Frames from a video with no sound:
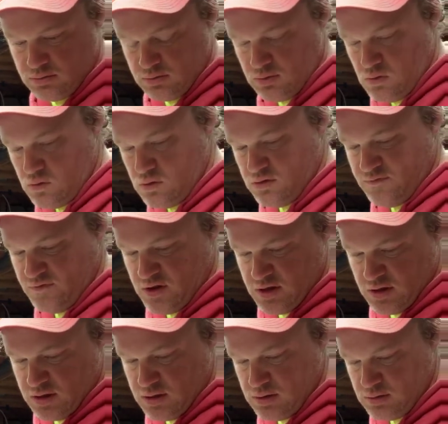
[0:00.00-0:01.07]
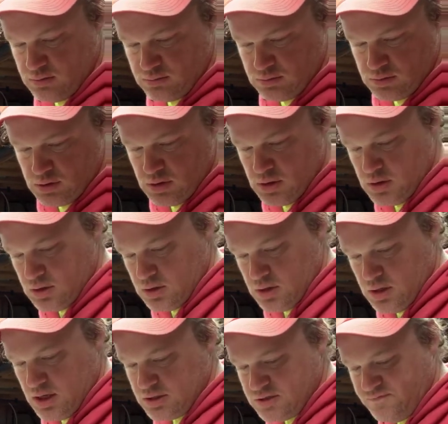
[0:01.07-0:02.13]
orange flake in it,
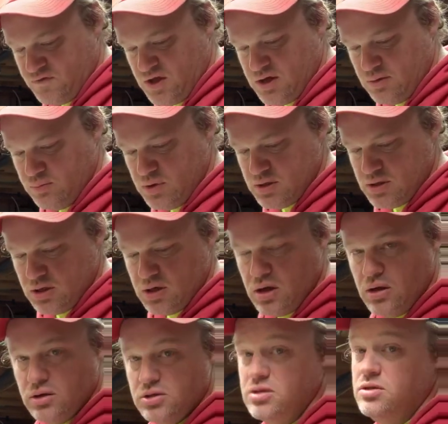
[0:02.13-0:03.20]
lots of flake, busy colors.